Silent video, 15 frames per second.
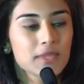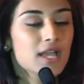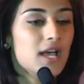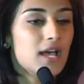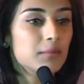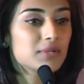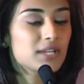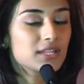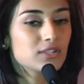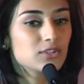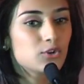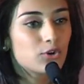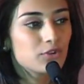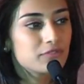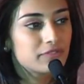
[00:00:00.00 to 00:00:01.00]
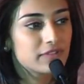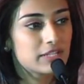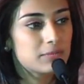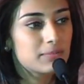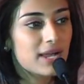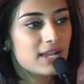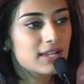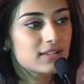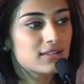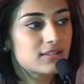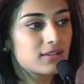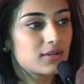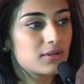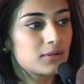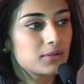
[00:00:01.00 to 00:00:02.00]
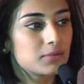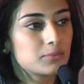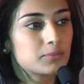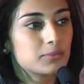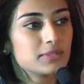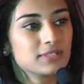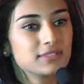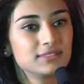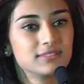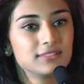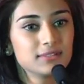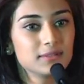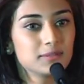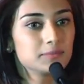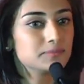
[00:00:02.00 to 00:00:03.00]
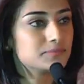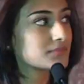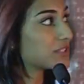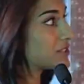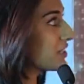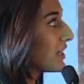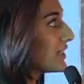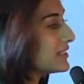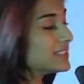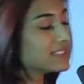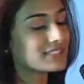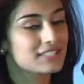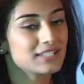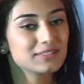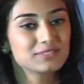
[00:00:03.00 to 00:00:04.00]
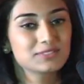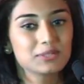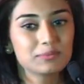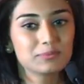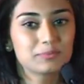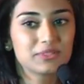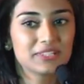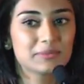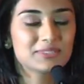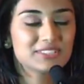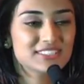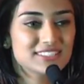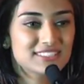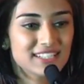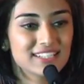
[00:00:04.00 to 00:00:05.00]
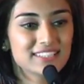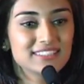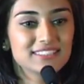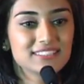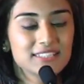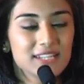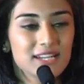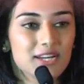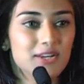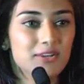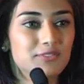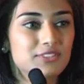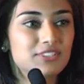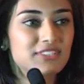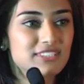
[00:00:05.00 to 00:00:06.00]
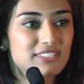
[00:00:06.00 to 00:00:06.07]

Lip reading: I'm getting good feedback with the trailer itself, so I'm pretty much excited for the